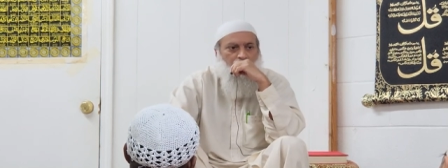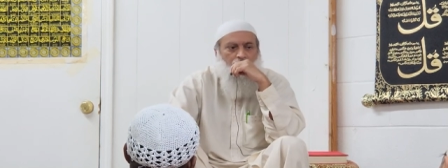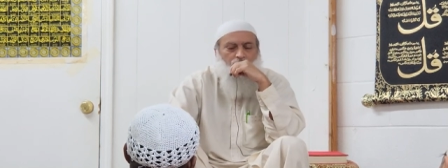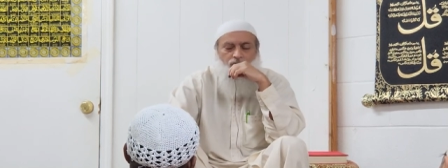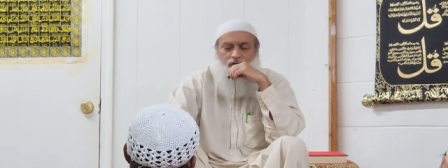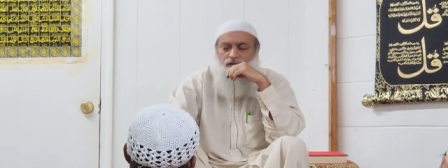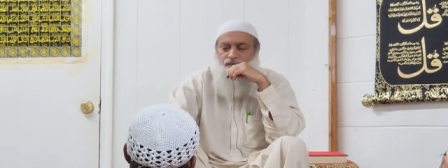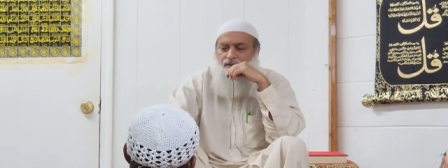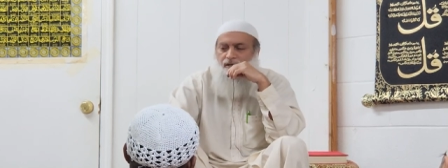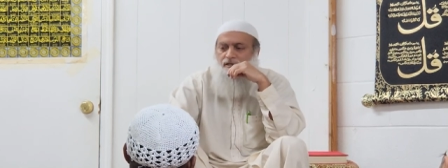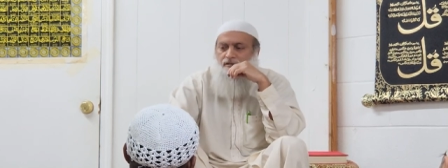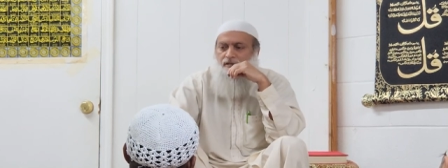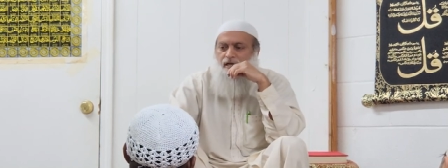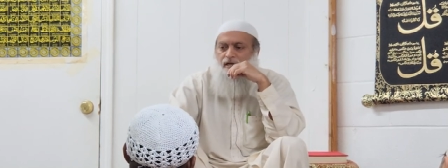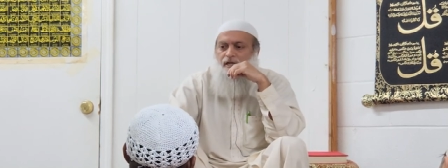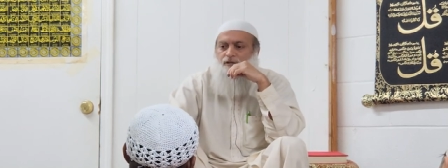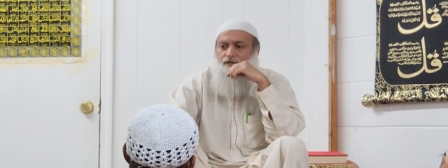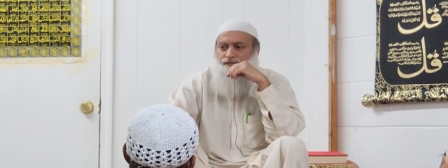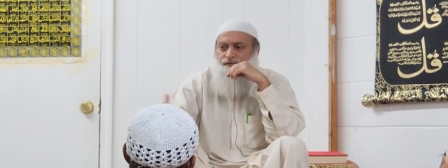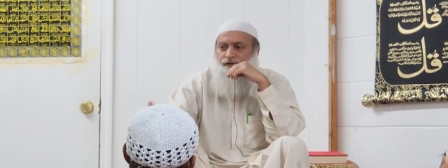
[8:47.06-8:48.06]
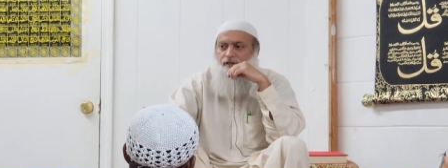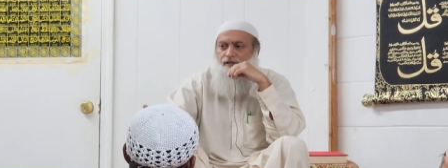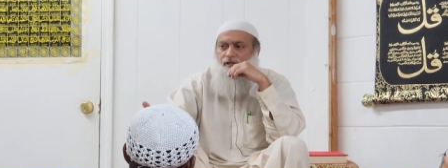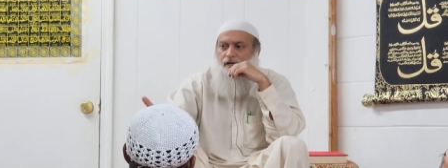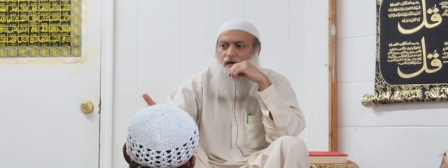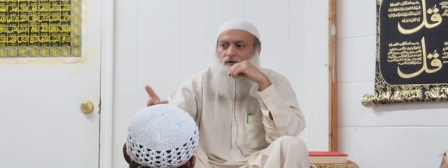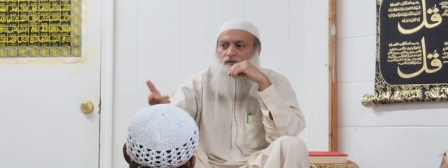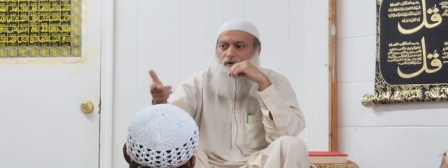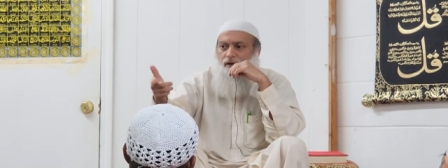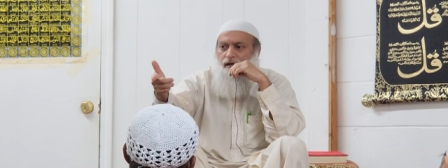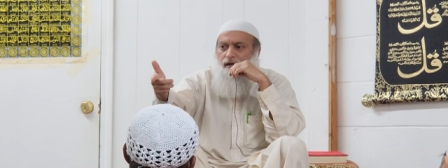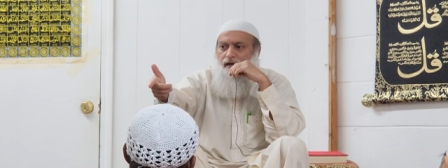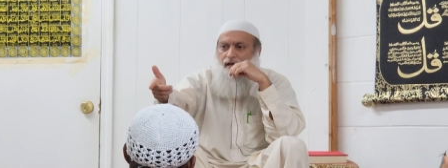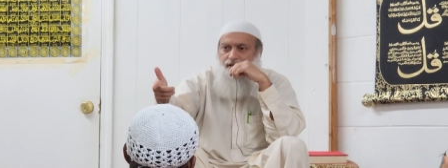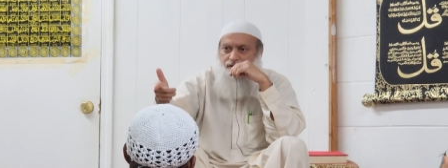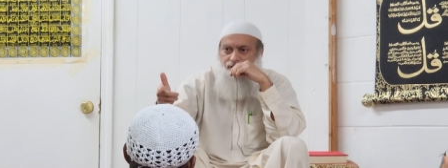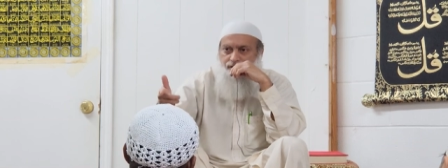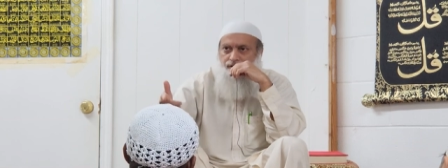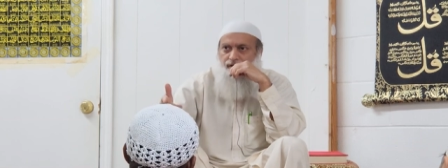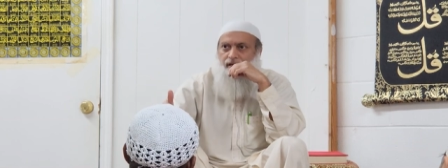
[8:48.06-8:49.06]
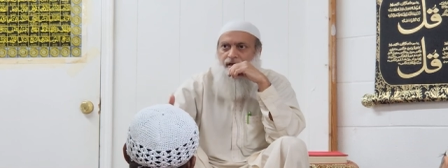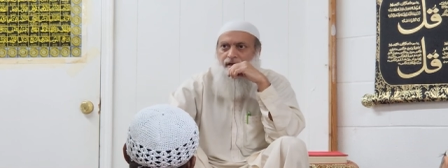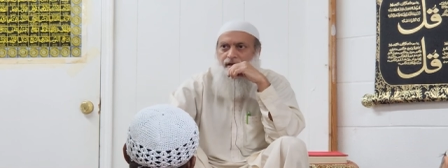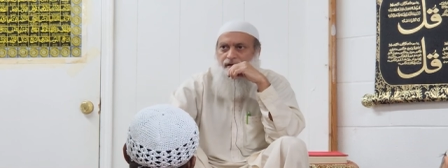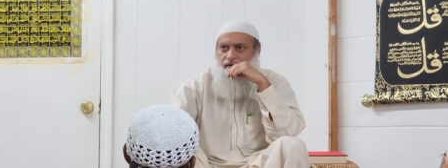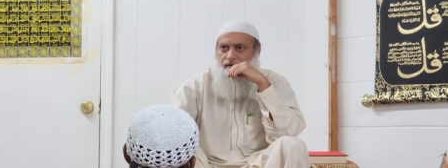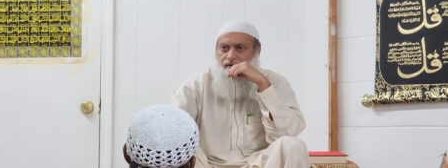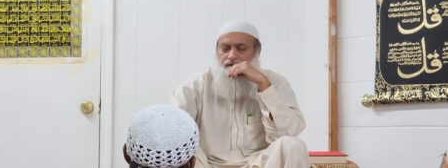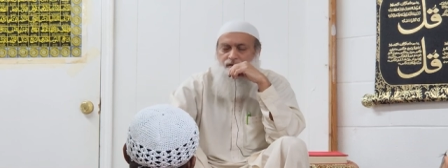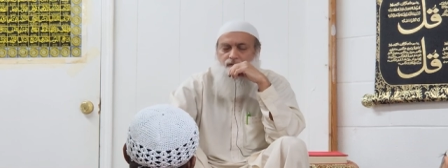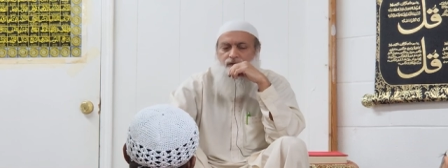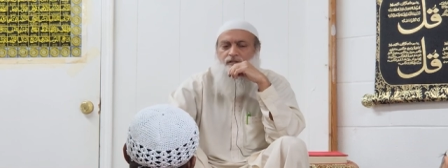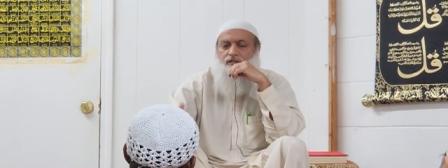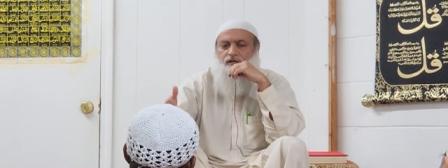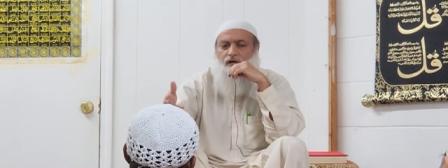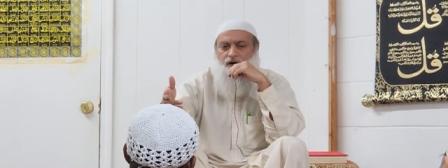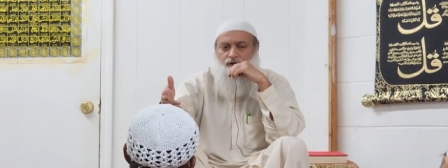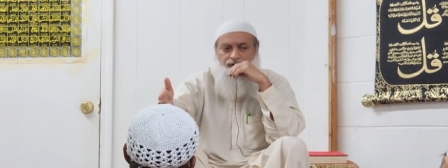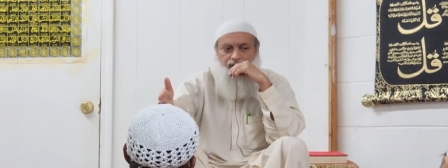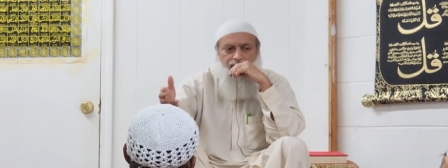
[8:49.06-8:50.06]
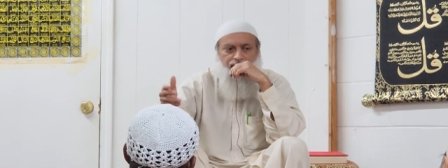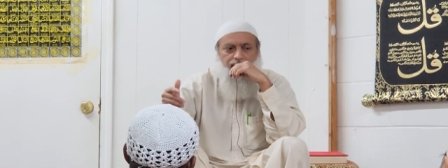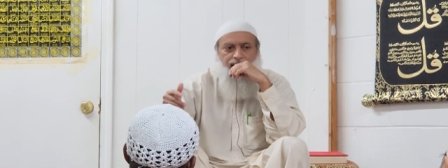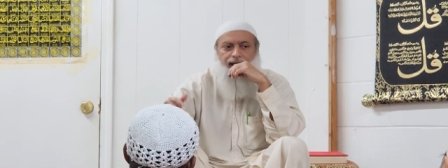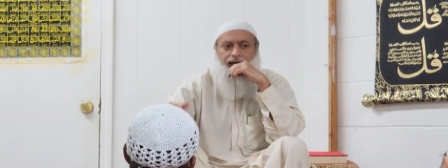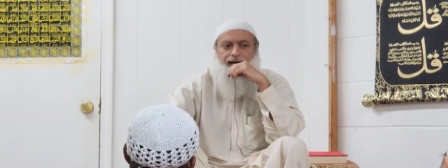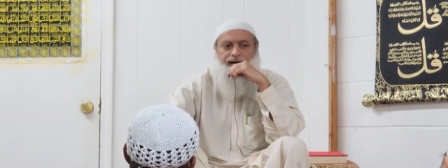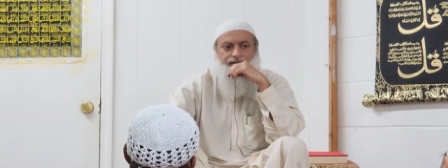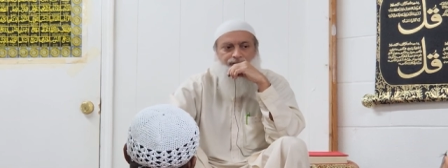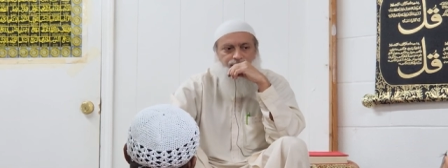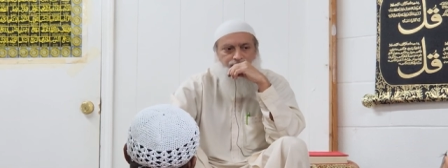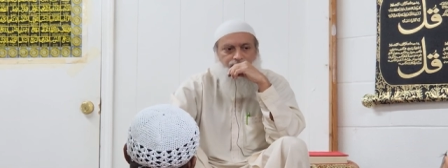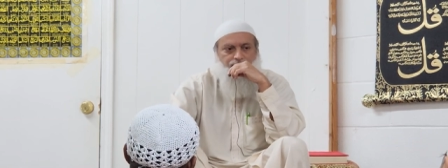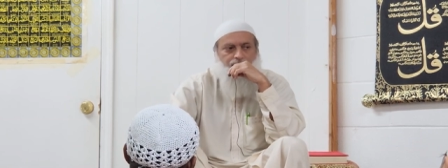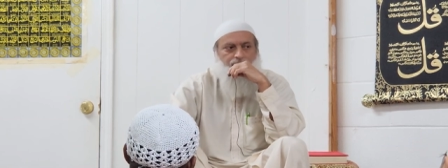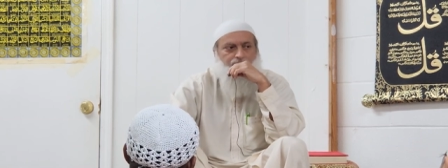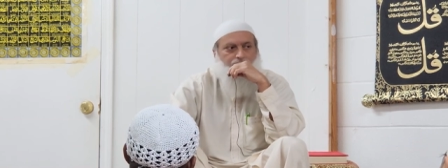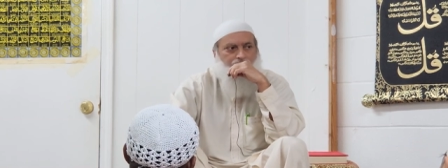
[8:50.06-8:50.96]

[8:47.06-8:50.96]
which means that his fitna will enter there, which it already has.